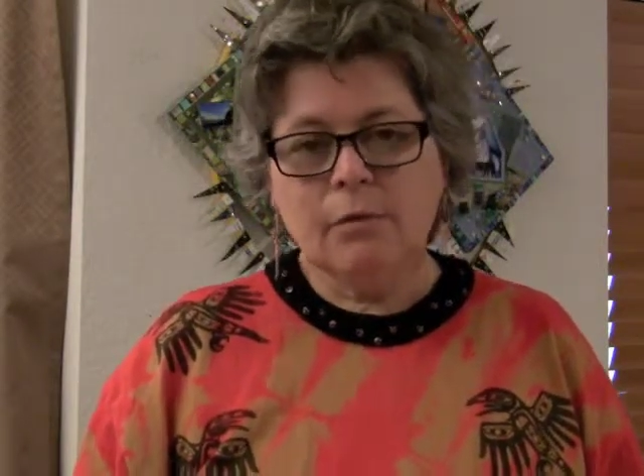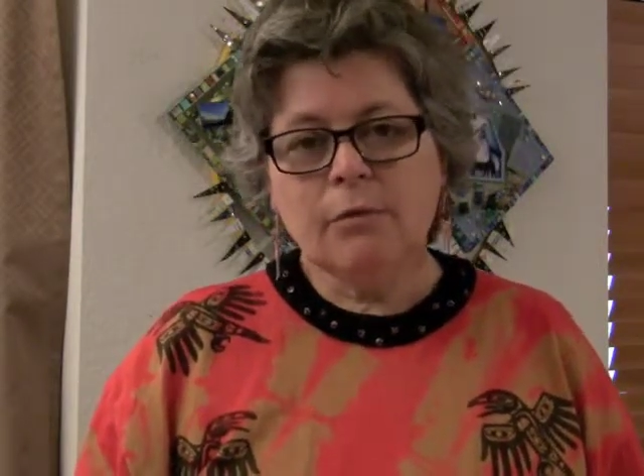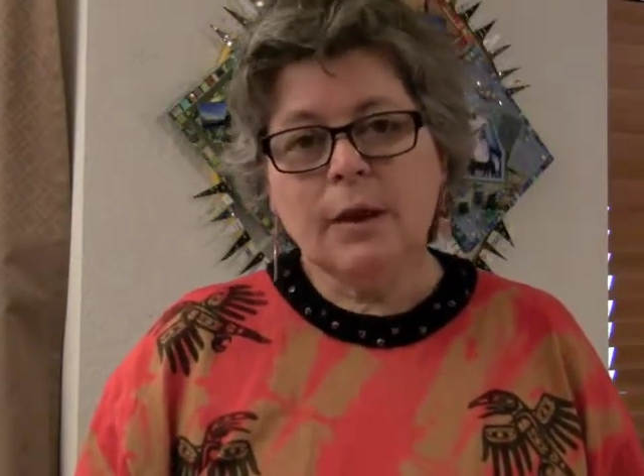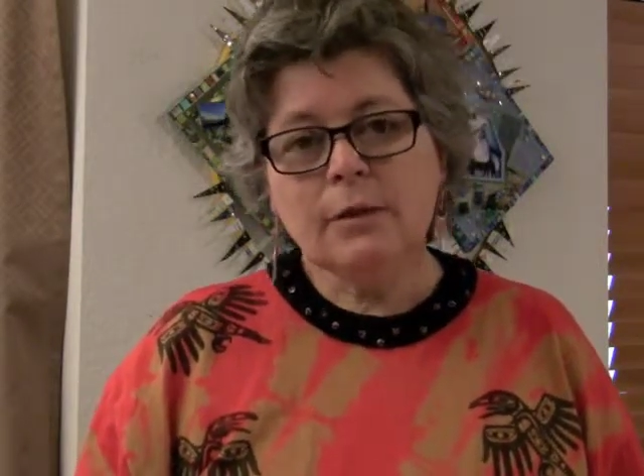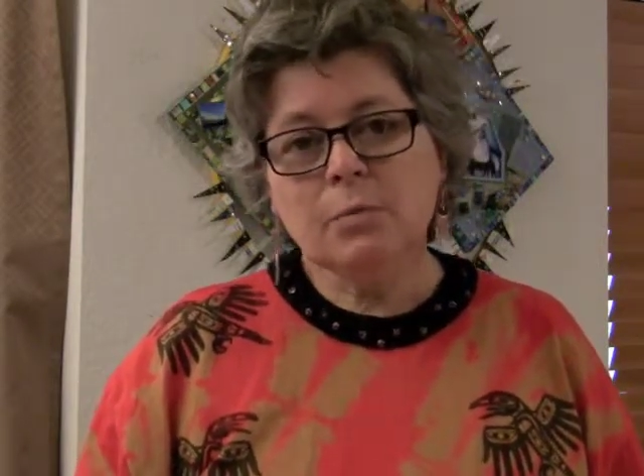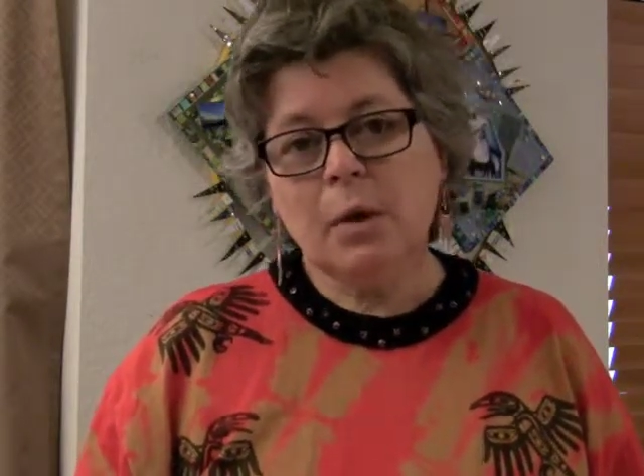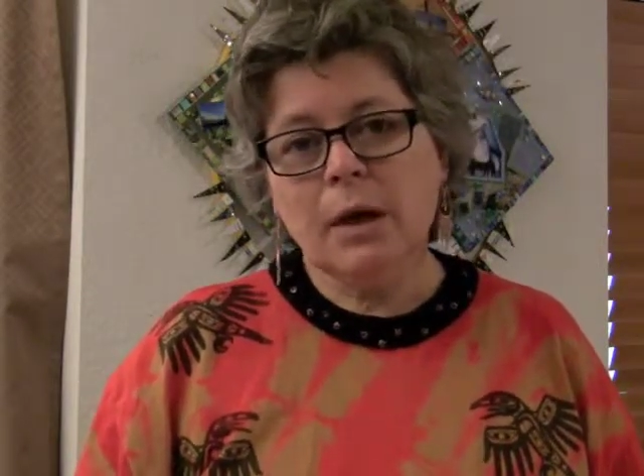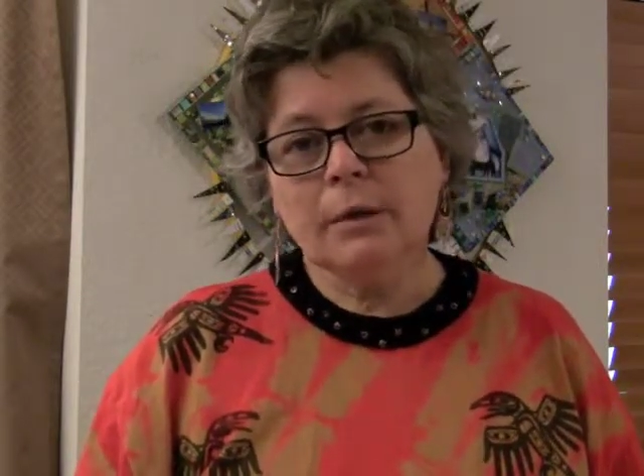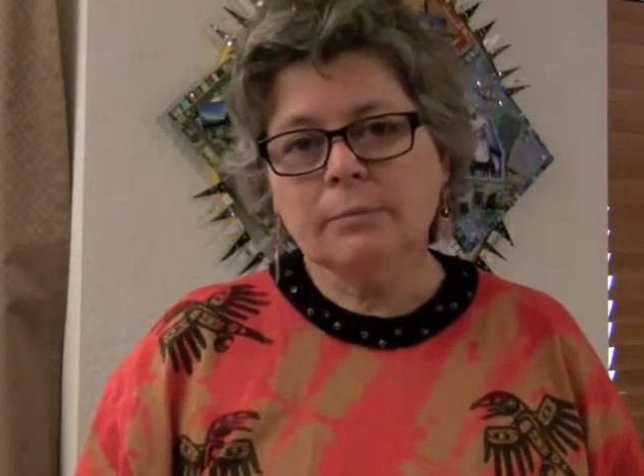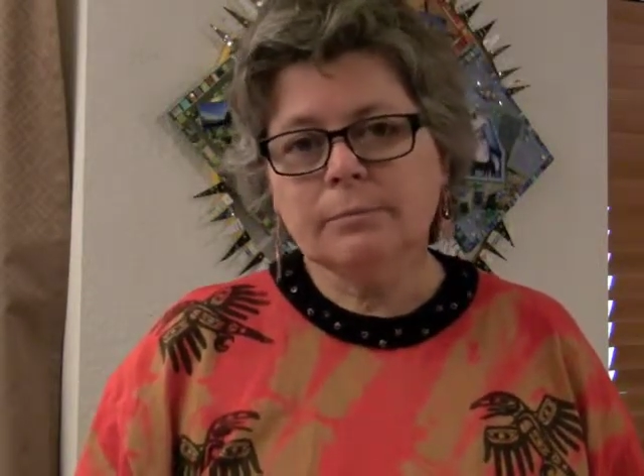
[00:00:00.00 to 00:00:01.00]
Phase
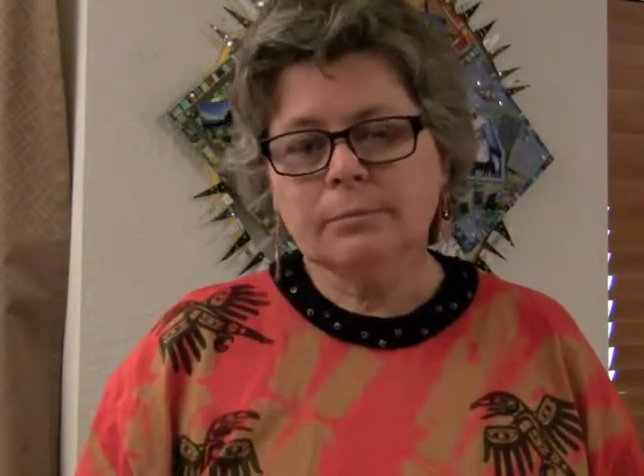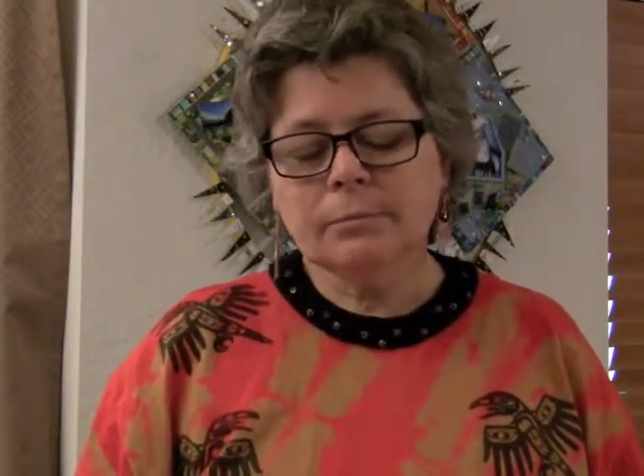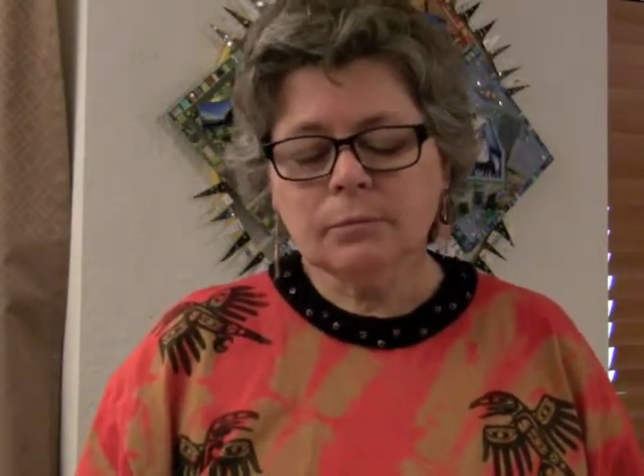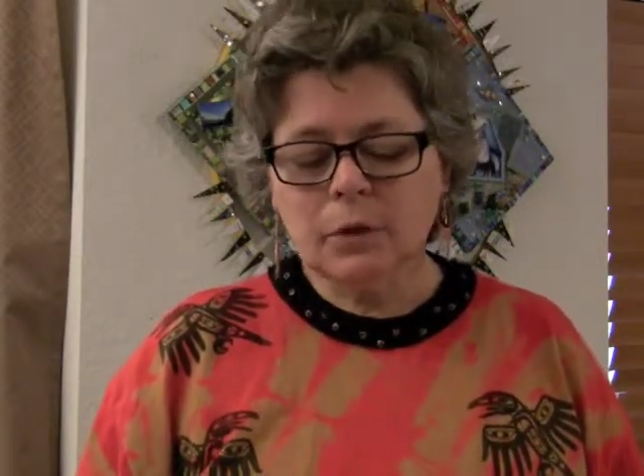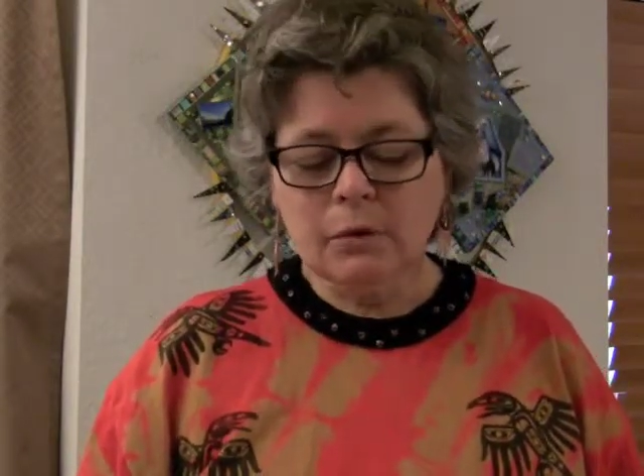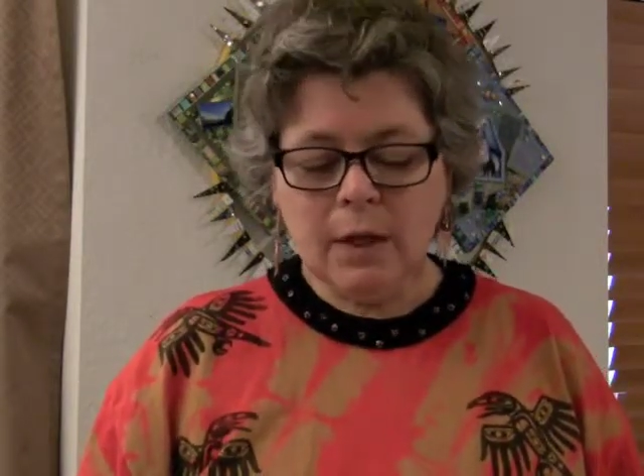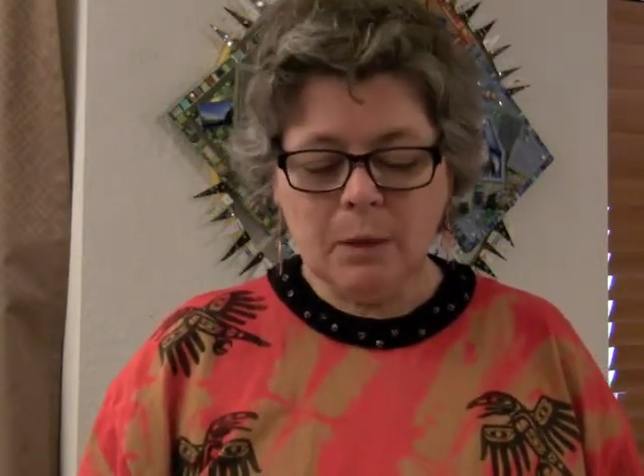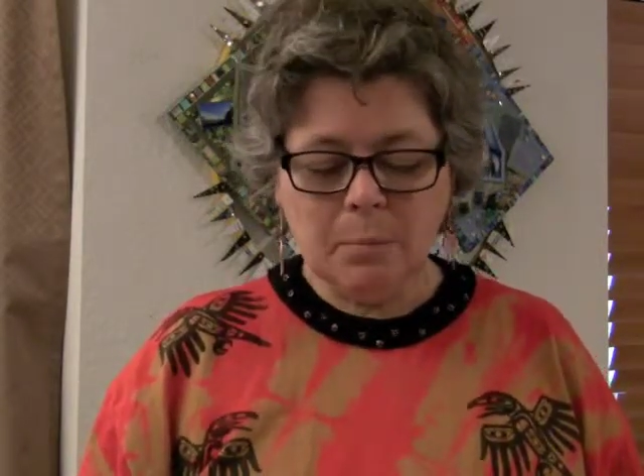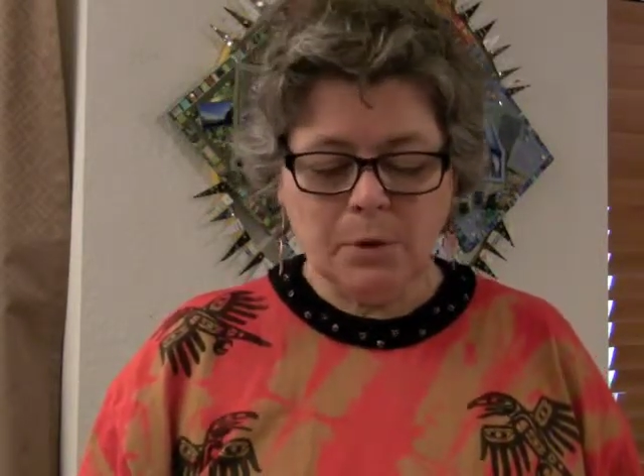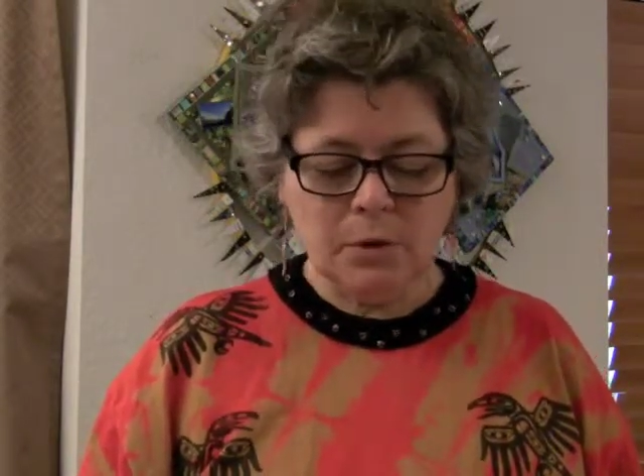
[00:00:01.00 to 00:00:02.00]
1.
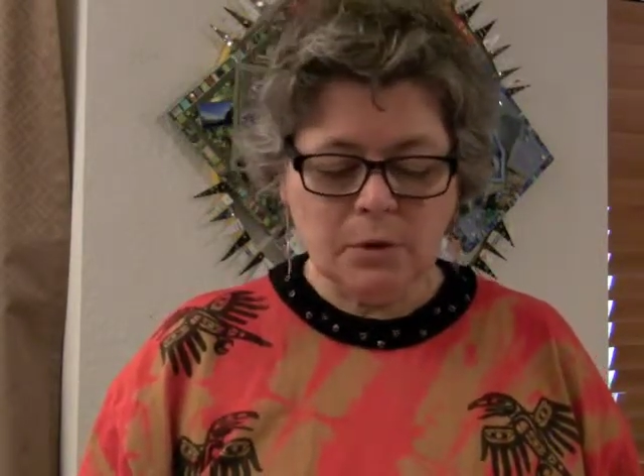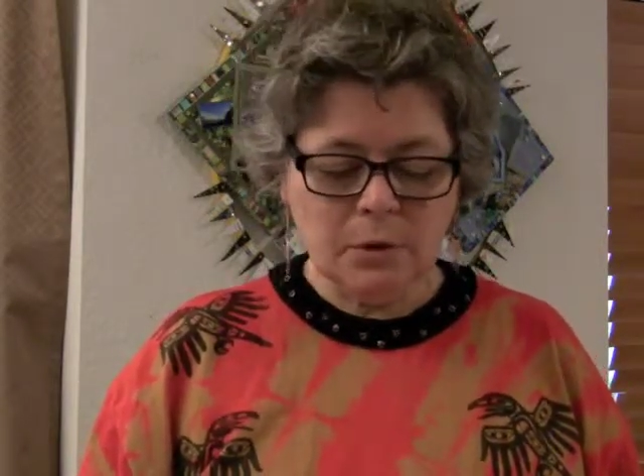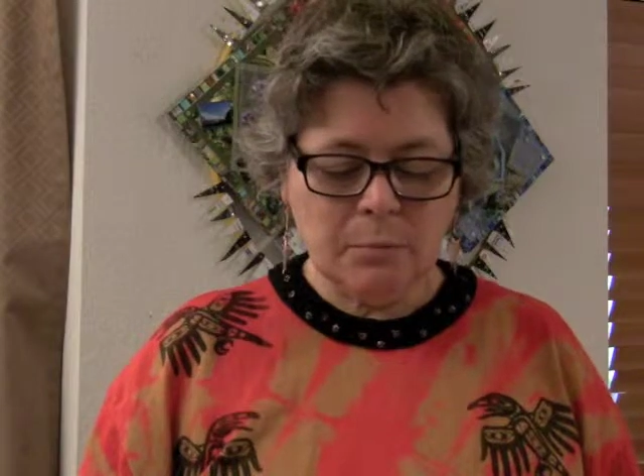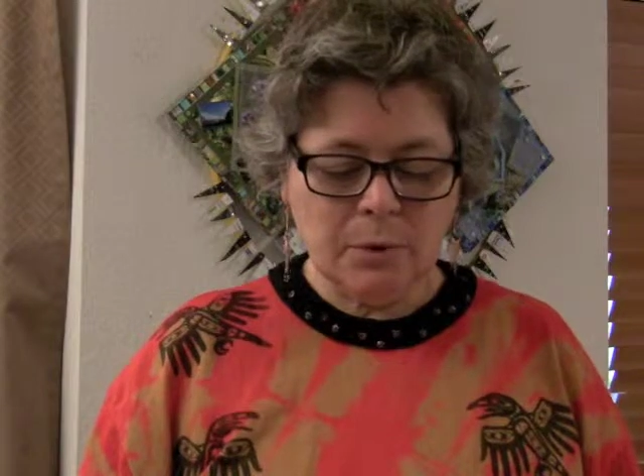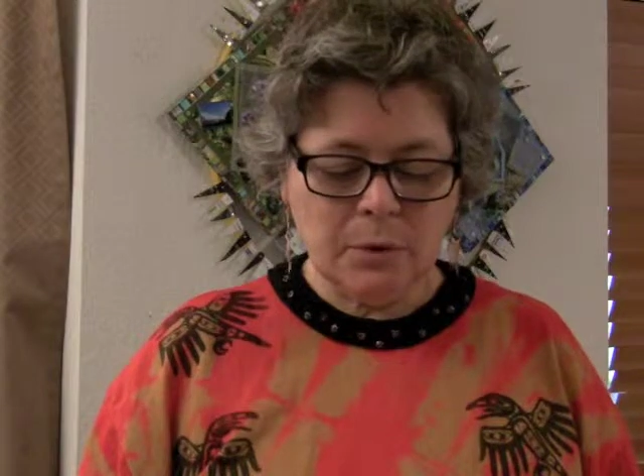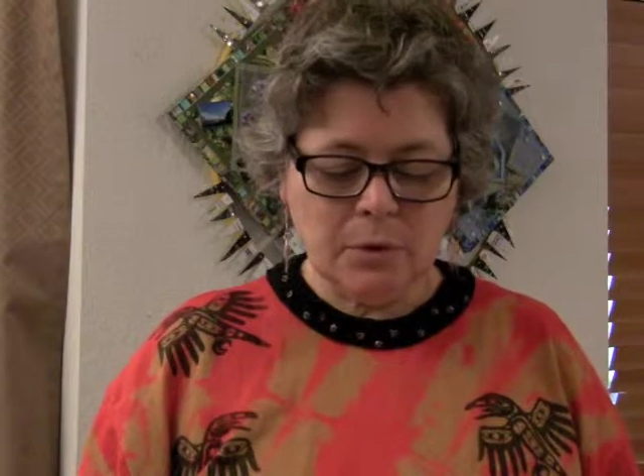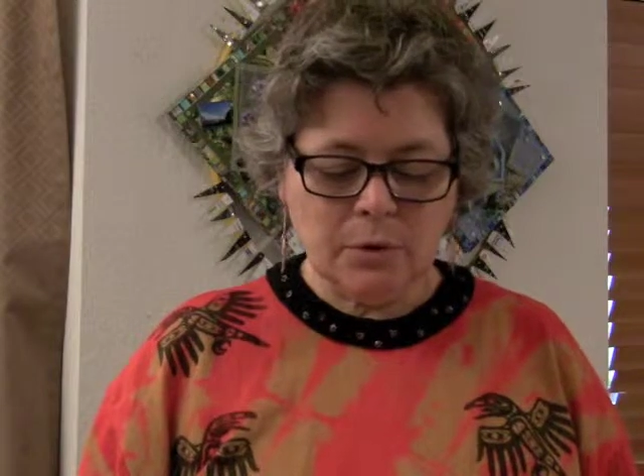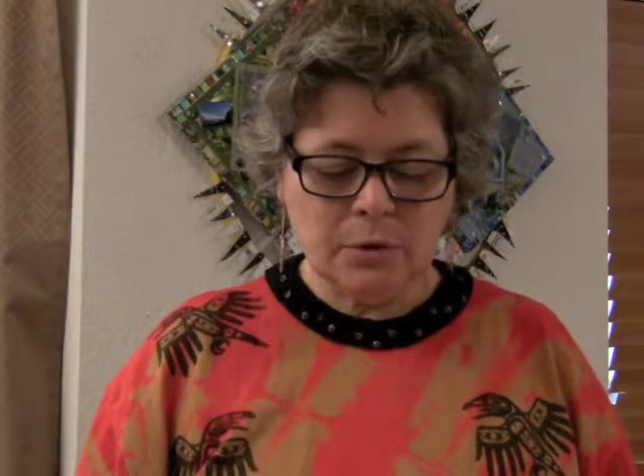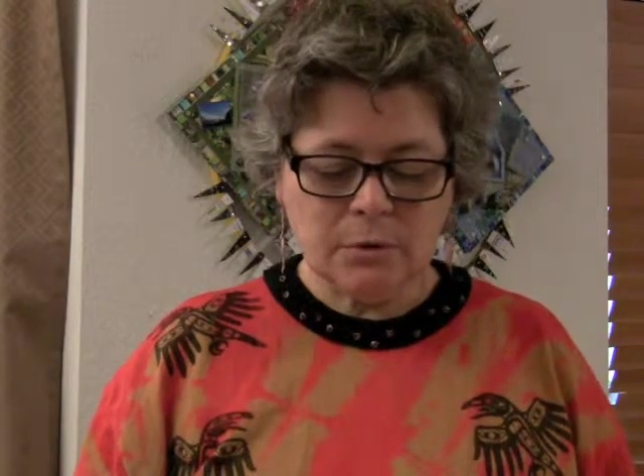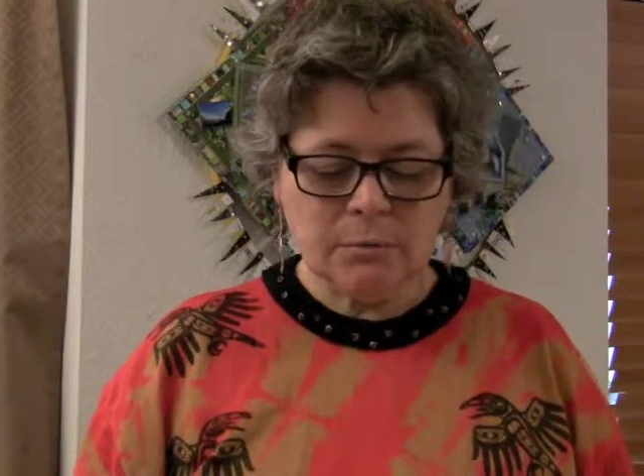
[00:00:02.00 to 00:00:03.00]
Develop personal
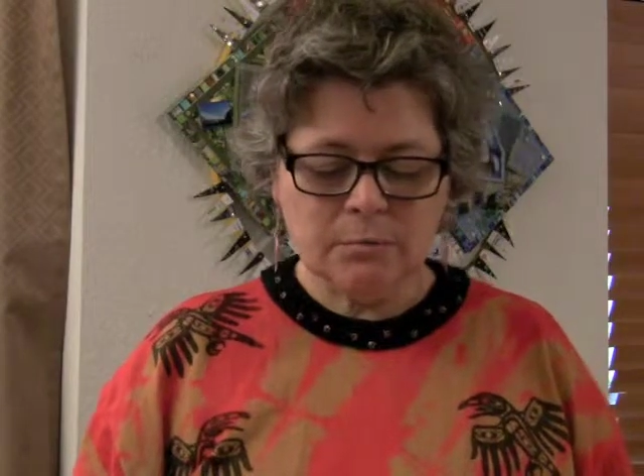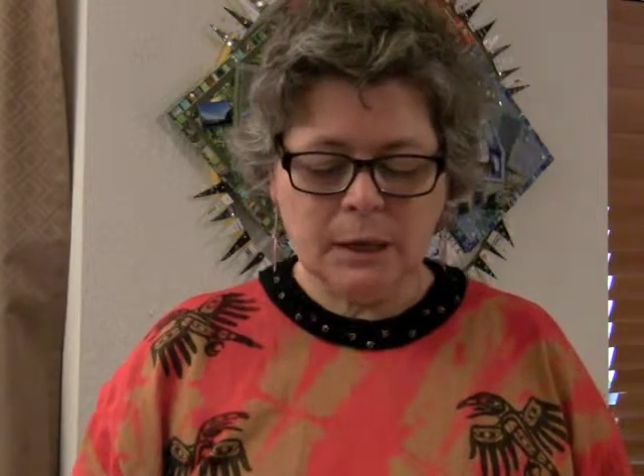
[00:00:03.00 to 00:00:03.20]
computers,